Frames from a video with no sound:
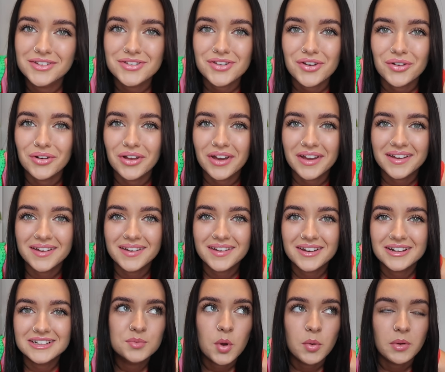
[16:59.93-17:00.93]
So
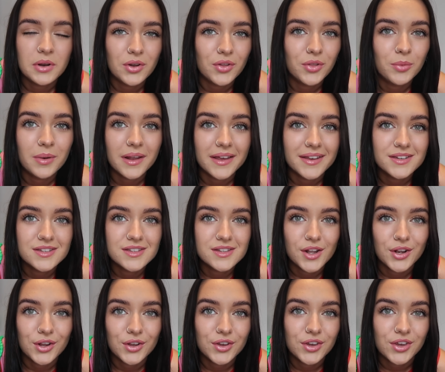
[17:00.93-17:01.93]
like, it's probably not the place
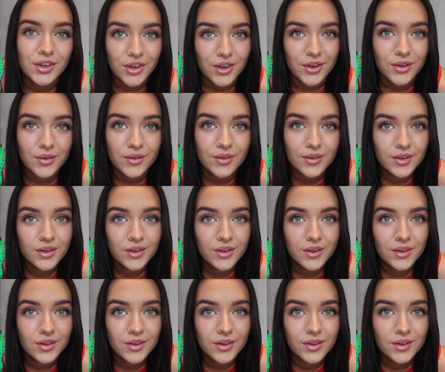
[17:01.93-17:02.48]
to look cute.